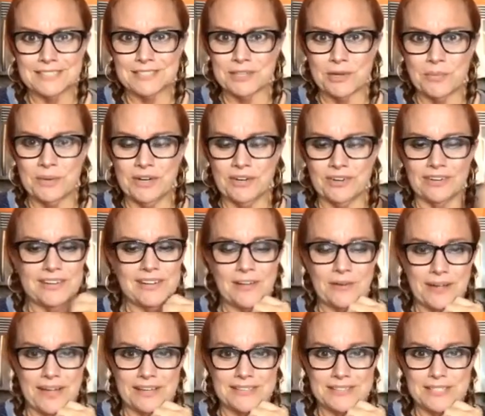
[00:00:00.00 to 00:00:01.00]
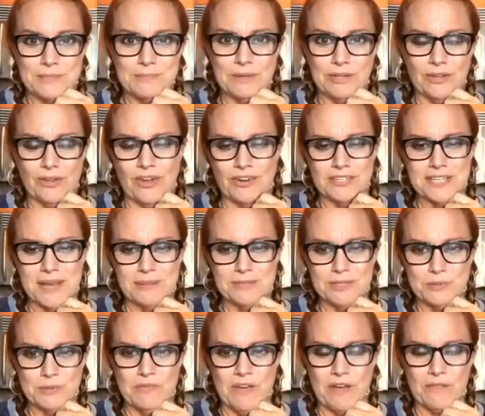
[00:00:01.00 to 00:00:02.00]
That's so weird. Okay, because it's been a long
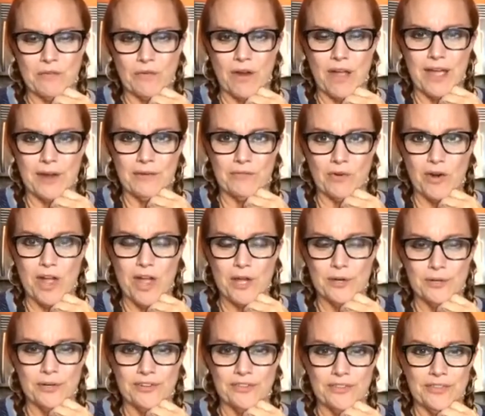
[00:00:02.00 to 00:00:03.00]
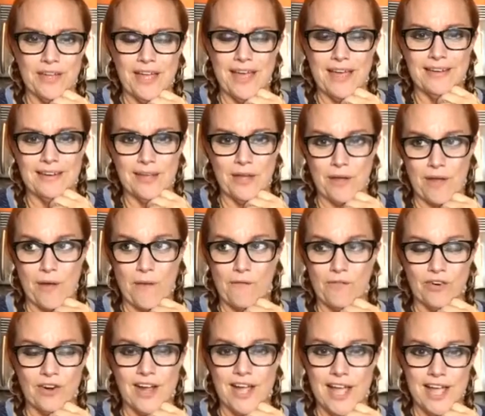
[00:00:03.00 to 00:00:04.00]
time since we've had over a hundred had
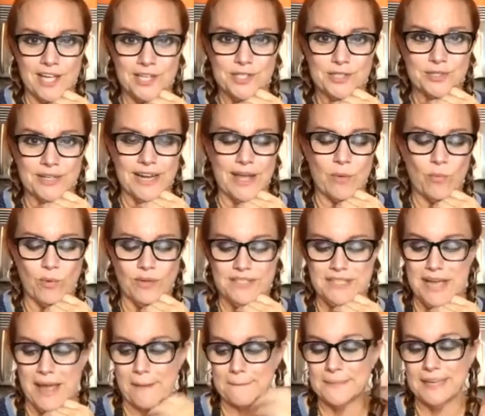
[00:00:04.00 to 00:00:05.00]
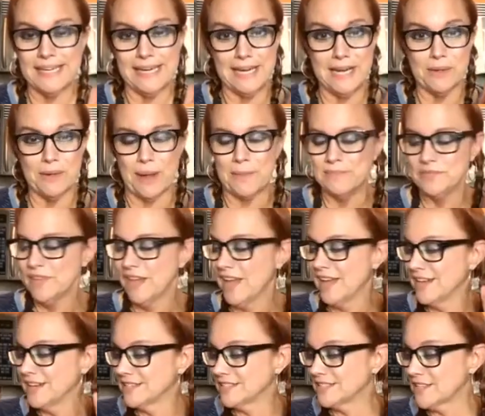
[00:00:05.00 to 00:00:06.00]
over a hundred at one time. But anyway,
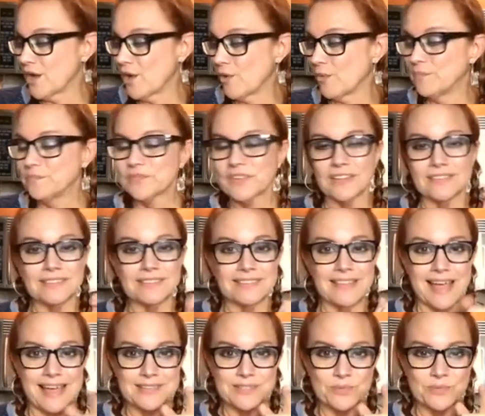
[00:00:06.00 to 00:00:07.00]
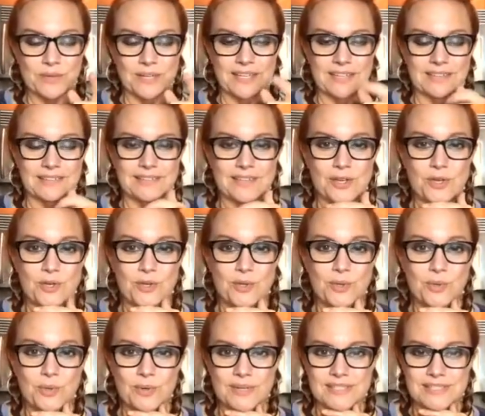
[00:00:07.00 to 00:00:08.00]
so last week,
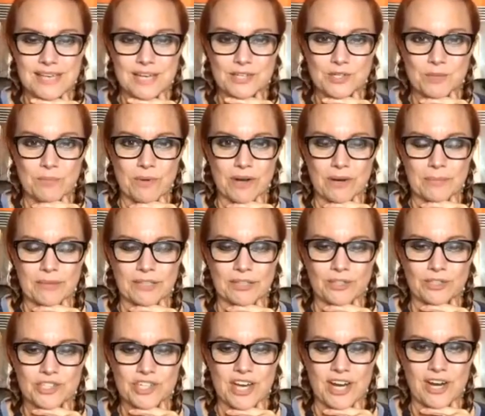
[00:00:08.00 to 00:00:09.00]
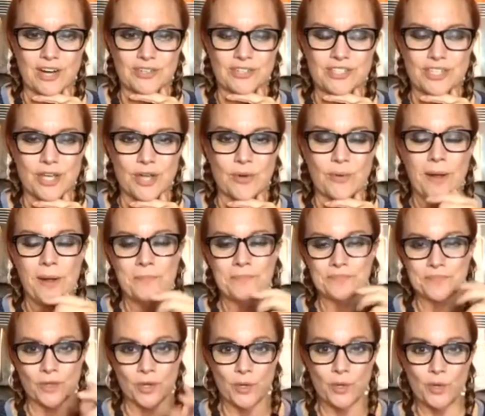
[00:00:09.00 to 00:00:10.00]
who sat your bottom in a little chair? So
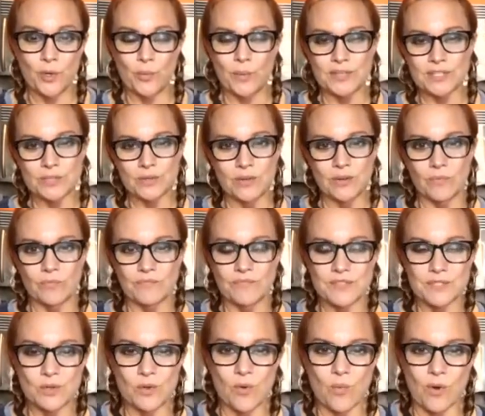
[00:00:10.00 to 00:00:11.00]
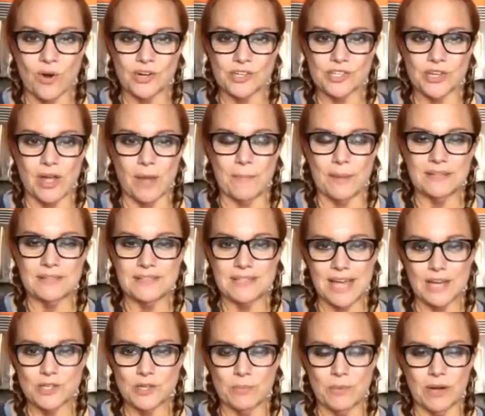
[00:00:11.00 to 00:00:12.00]
who went to a physical workshop and
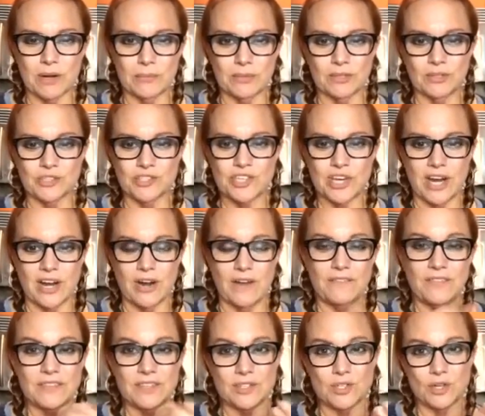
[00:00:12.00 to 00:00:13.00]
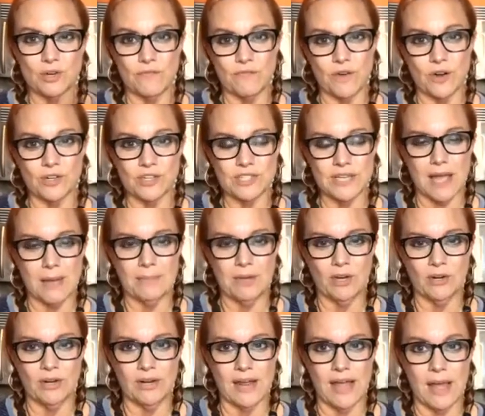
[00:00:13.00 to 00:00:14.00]
sat your bottom in a little chair. If this is your first time
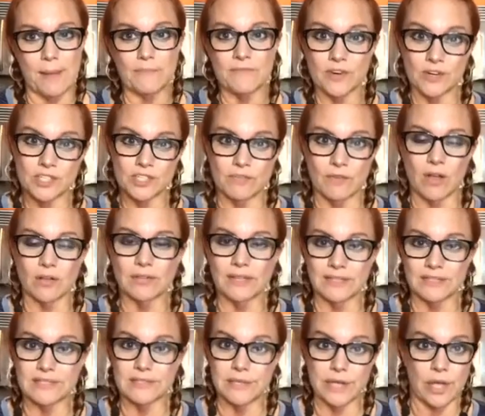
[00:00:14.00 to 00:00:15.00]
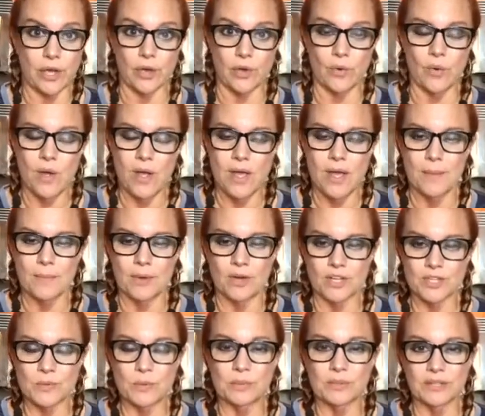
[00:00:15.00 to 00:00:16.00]
here tonight, first of all, let us know
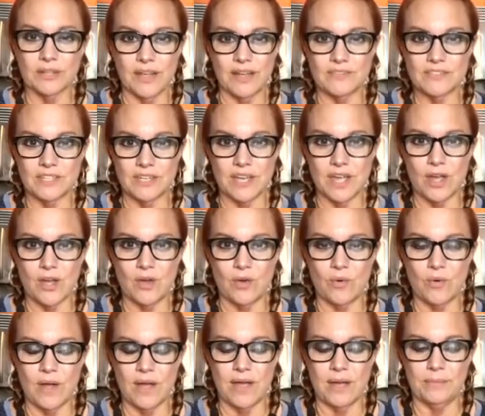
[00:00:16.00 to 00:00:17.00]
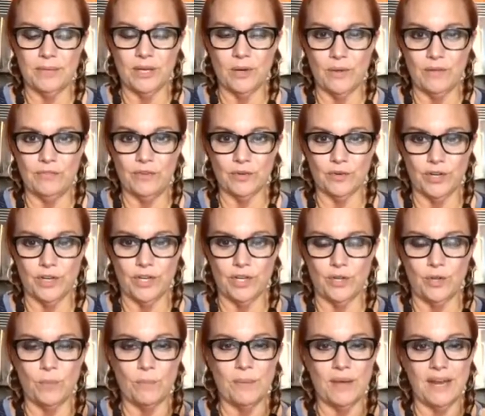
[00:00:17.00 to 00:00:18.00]
because we would love to know, um, you know, if you're
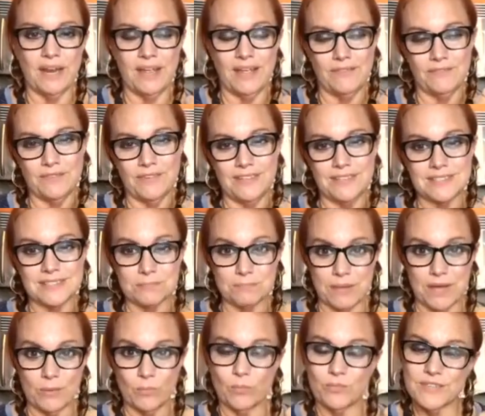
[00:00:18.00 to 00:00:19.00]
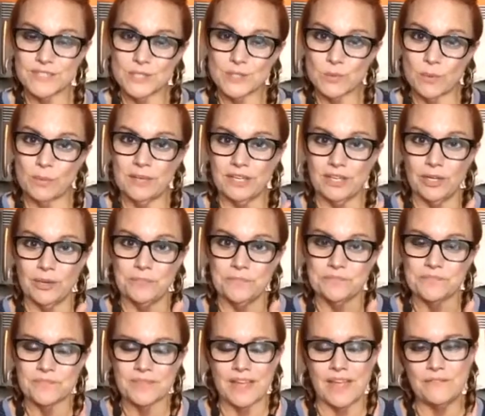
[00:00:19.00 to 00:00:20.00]
new. But if it's, but this is what we
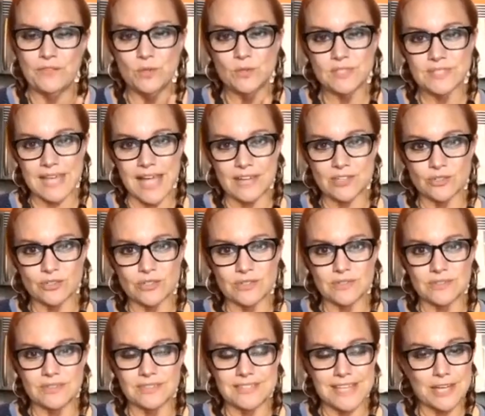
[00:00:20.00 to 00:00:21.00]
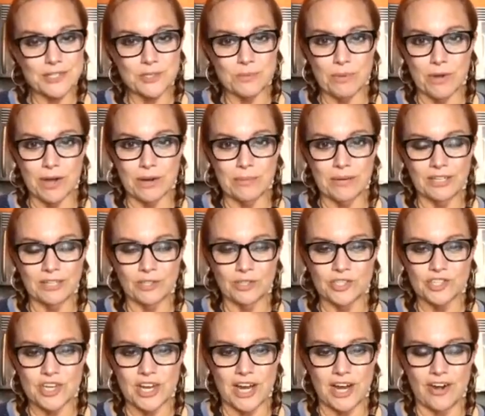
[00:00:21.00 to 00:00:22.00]
do. If you sat your sat your bottom in a
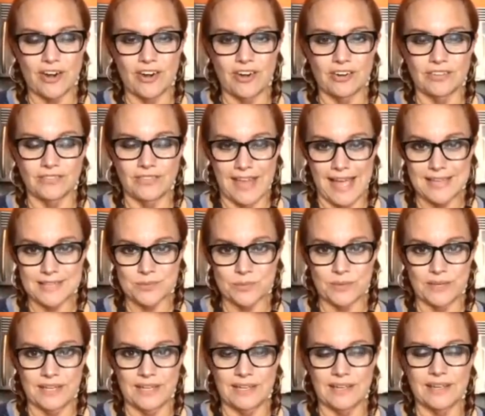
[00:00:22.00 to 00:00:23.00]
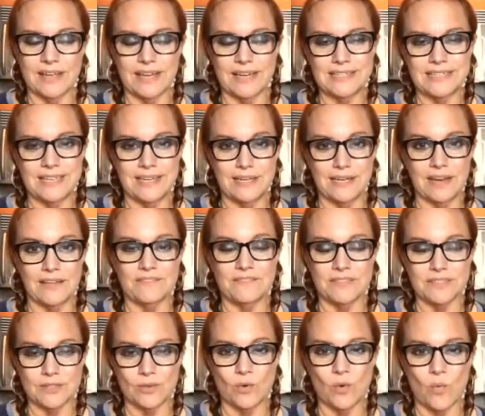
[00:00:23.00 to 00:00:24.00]
little chair last week and attended a
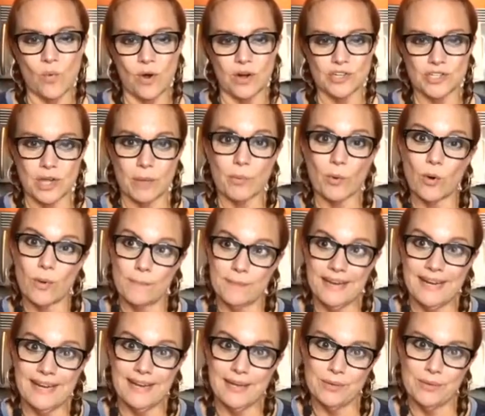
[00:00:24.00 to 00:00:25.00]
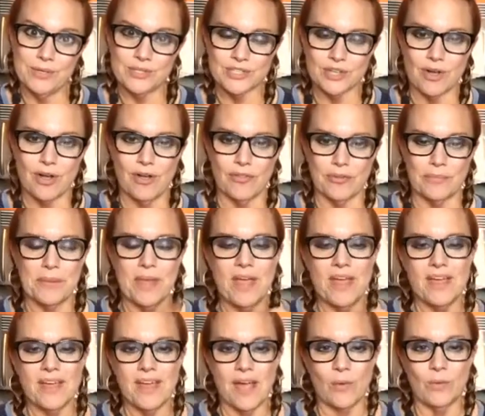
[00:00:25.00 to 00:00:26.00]
physical workshop or a meeting, we used to call them,
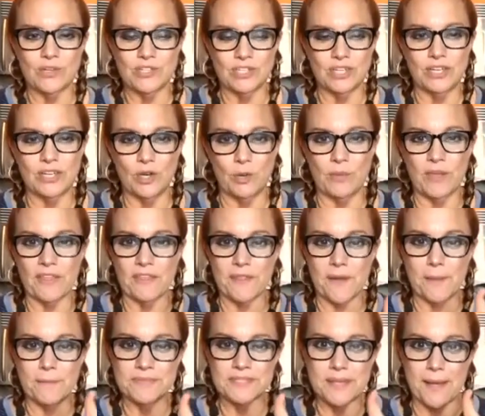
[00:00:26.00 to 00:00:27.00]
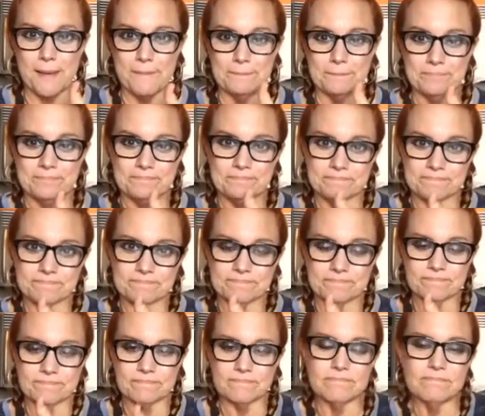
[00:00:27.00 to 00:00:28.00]
I want you to do me a thumbs up
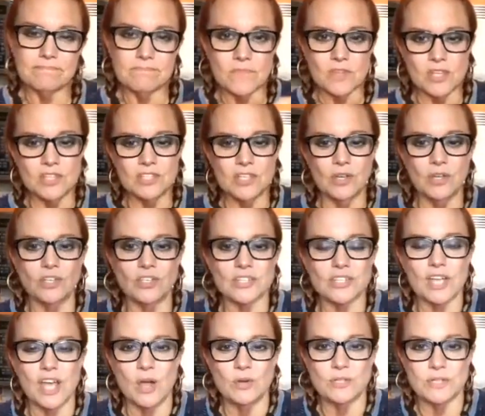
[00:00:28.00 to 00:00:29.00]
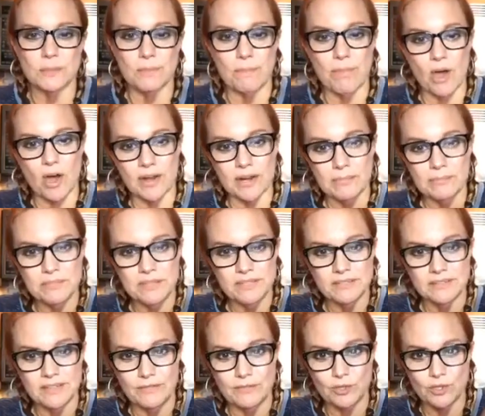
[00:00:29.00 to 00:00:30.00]
so you can just go to the bottom
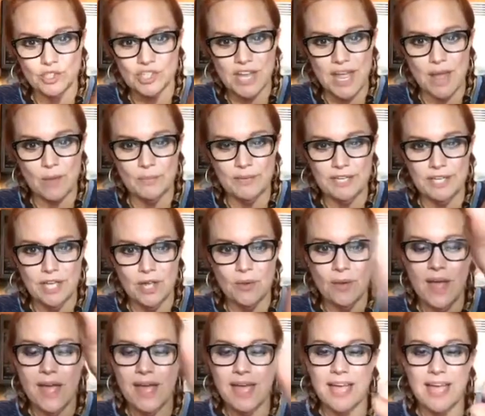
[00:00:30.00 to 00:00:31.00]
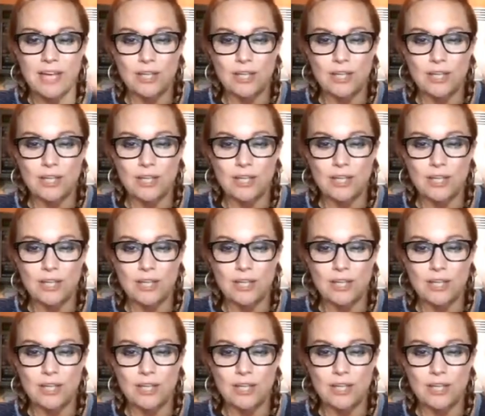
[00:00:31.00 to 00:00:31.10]
of your chat window